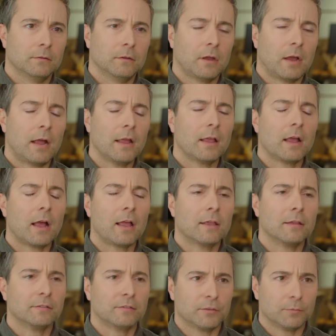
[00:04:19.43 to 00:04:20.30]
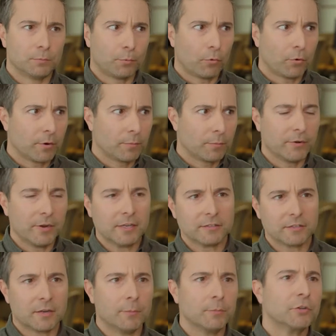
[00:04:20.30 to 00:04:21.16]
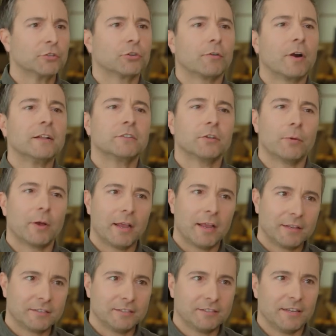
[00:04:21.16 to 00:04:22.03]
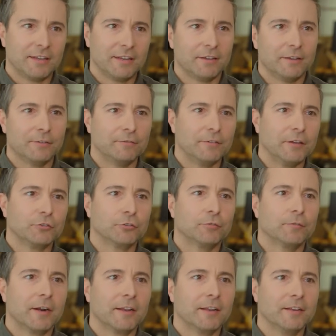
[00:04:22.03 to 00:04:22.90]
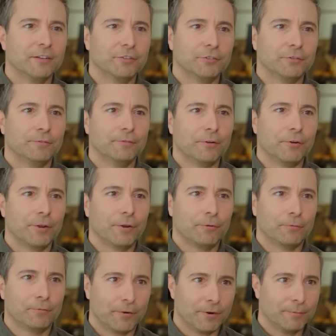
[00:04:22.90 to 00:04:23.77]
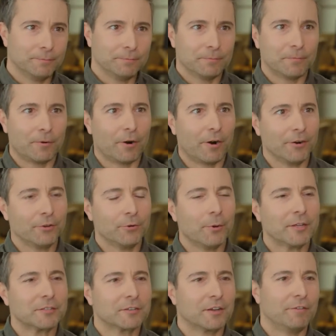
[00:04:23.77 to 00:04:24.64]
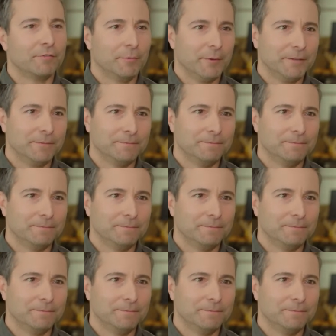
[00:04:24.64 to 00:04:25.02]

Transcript: To board a plane to come to Toronto, I had to take a facial recognition photo from our US government.